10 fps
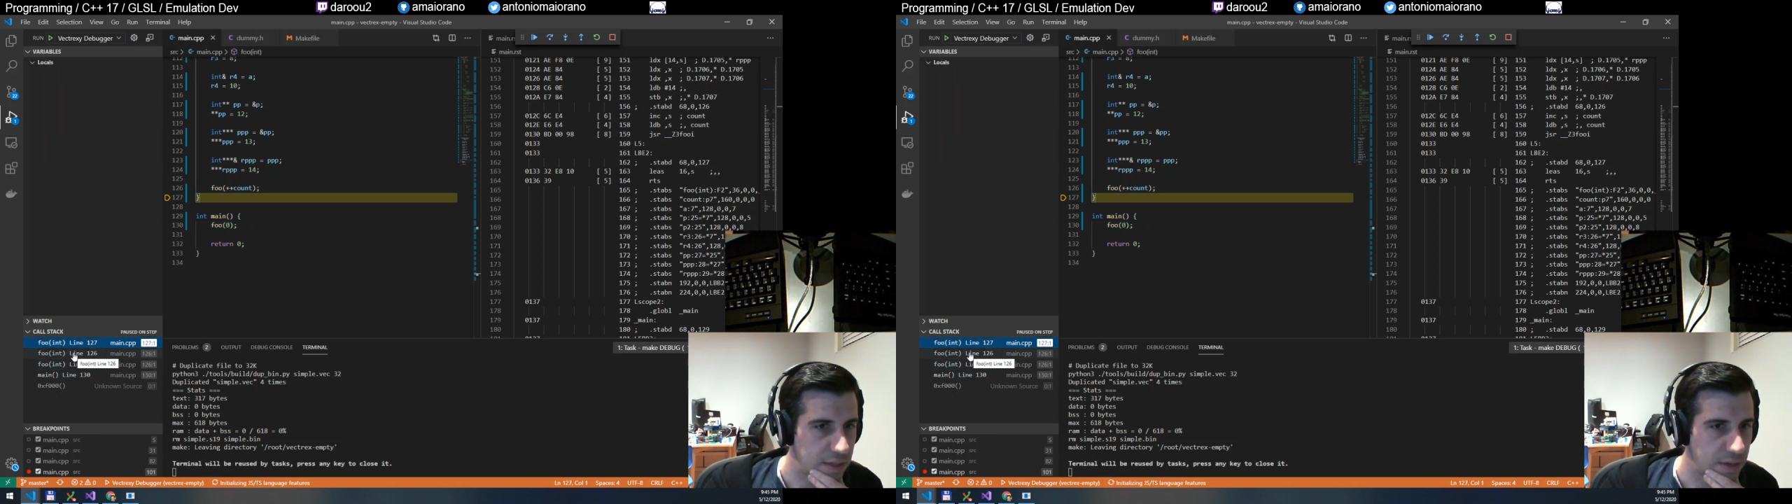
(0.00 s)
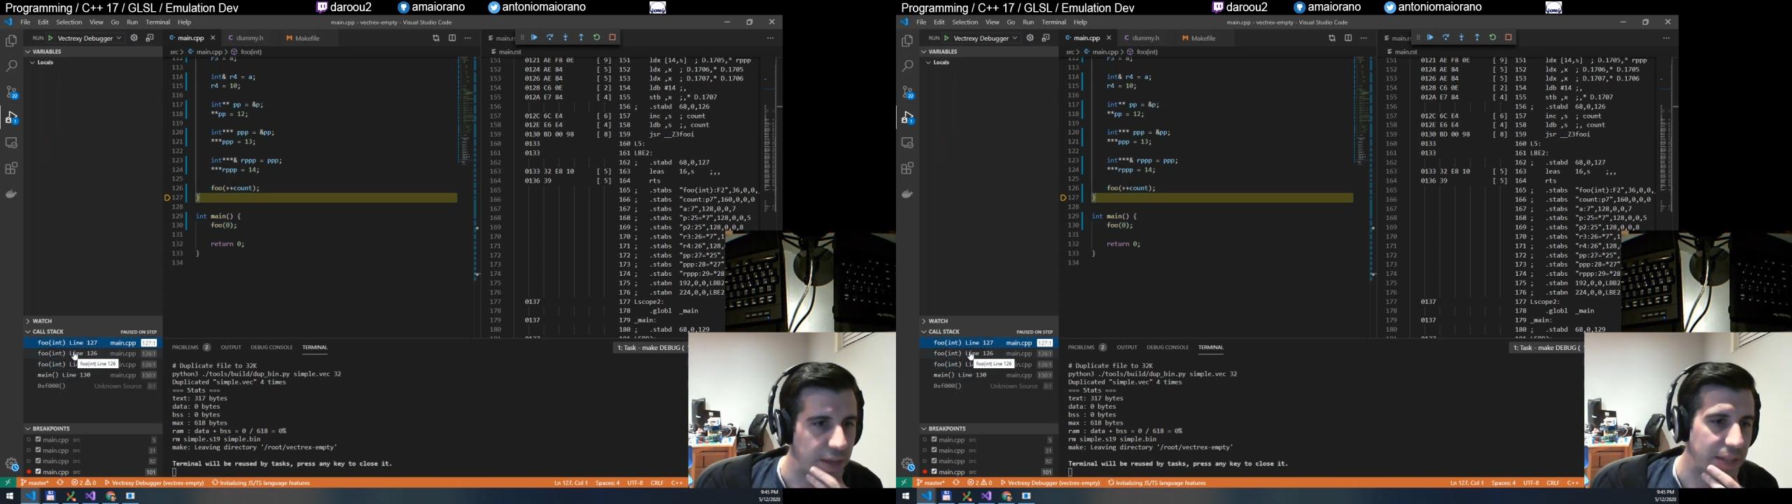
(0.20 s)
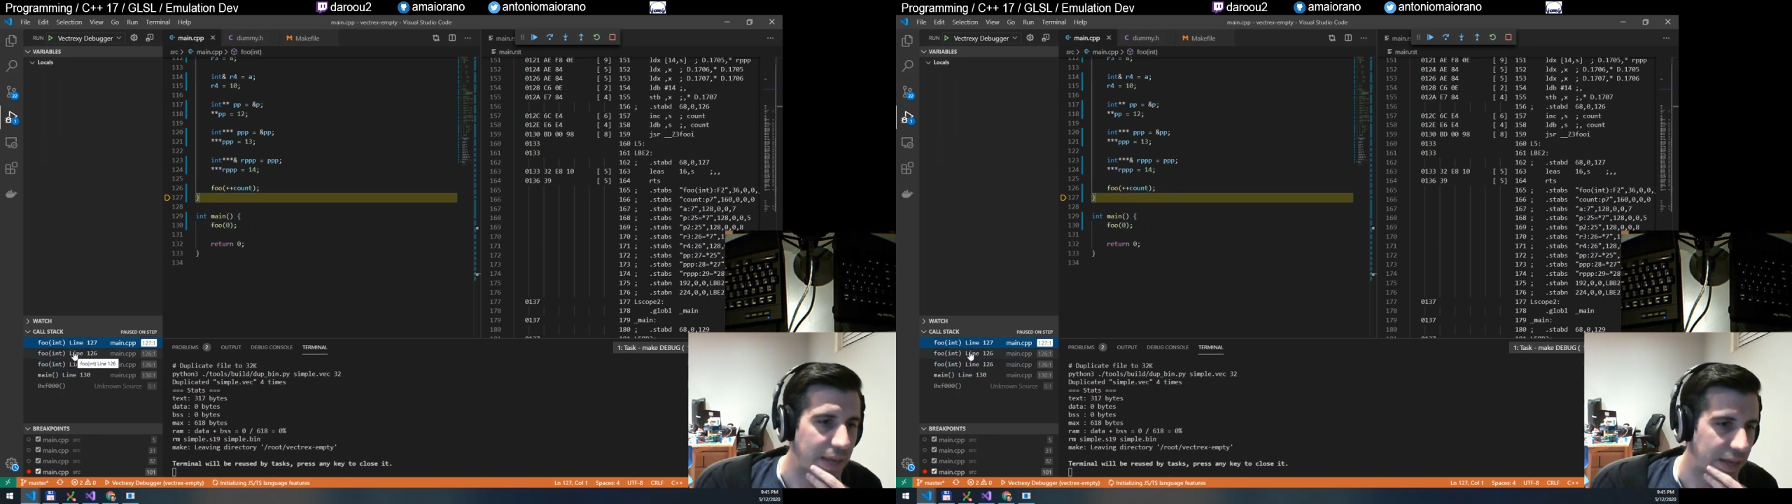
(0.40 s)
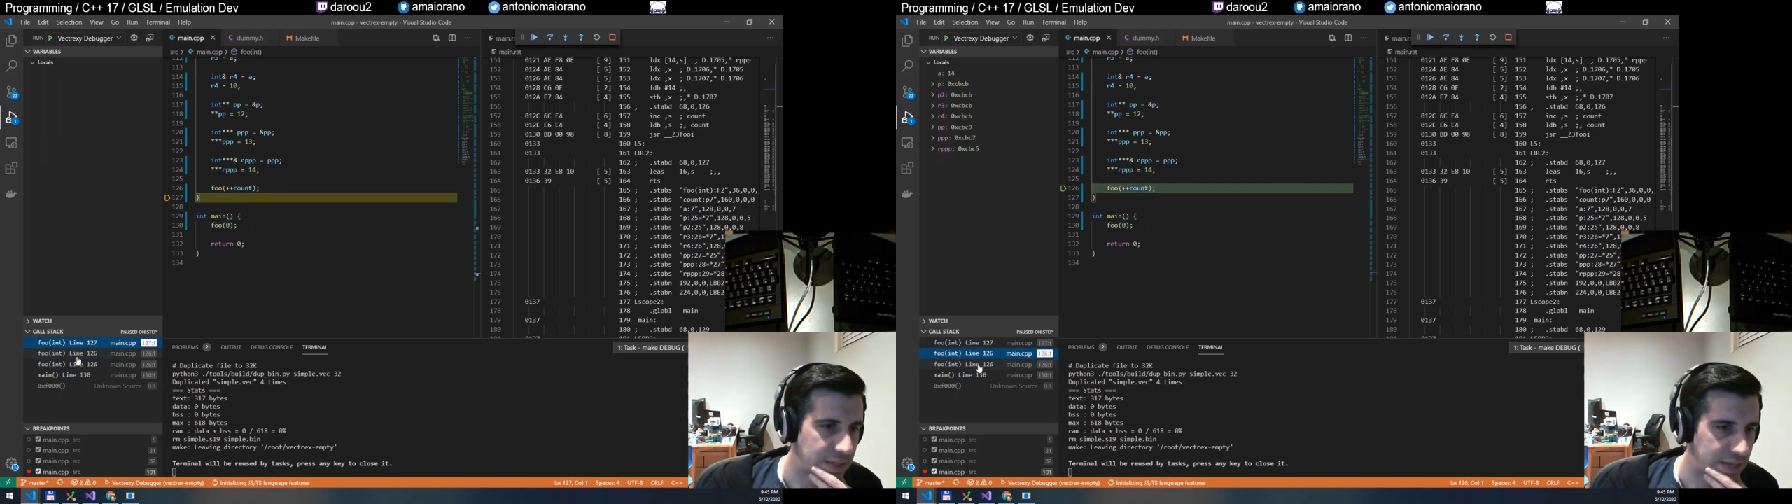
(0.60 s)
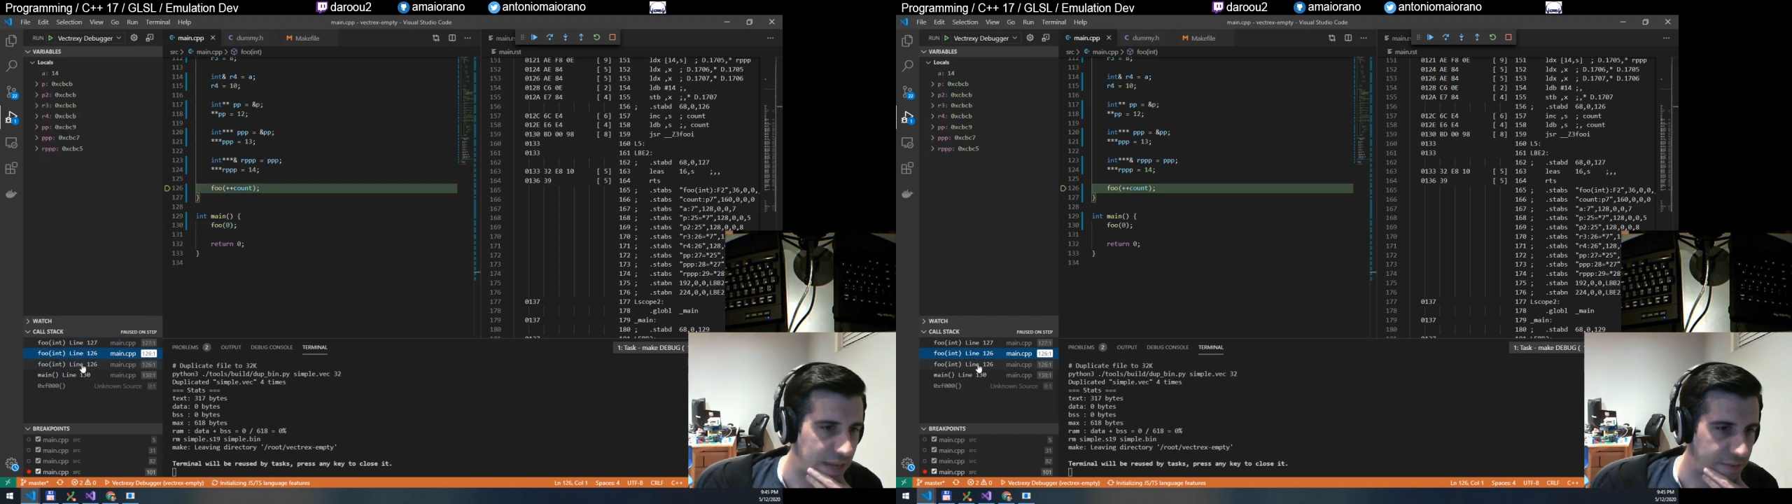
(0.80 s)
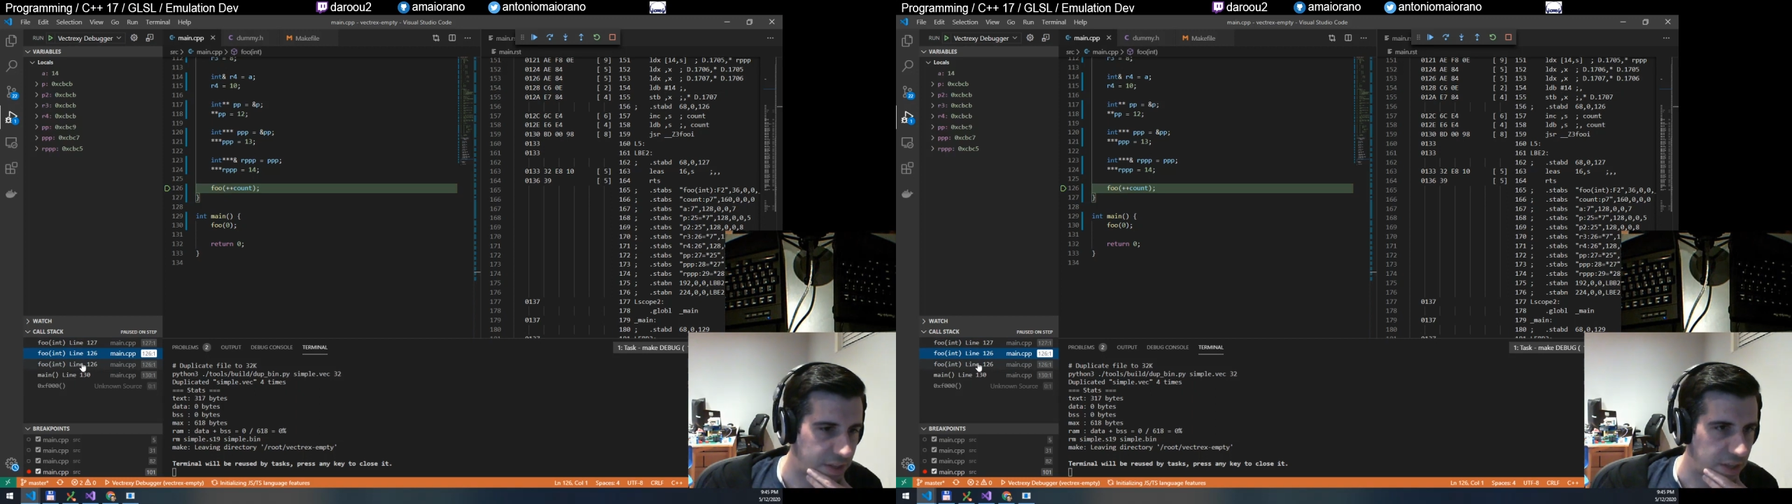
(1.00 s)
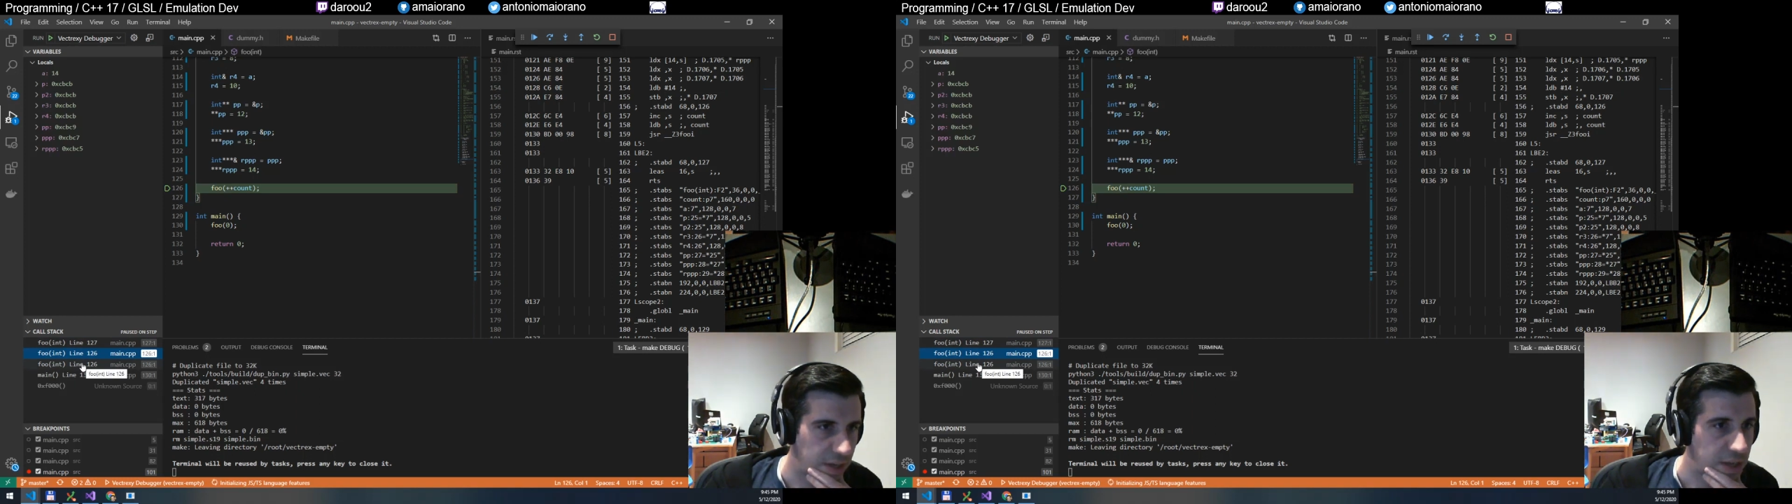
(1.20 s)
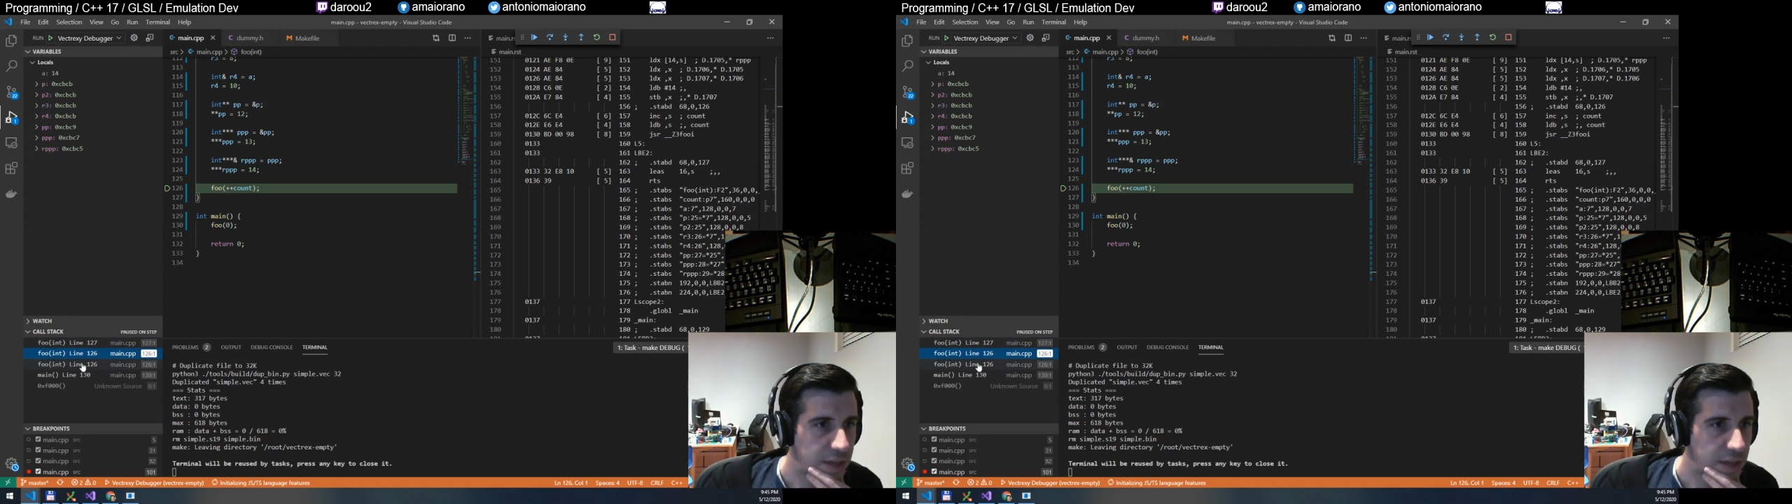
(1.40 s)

oh yeah, that guy doesn't have anything.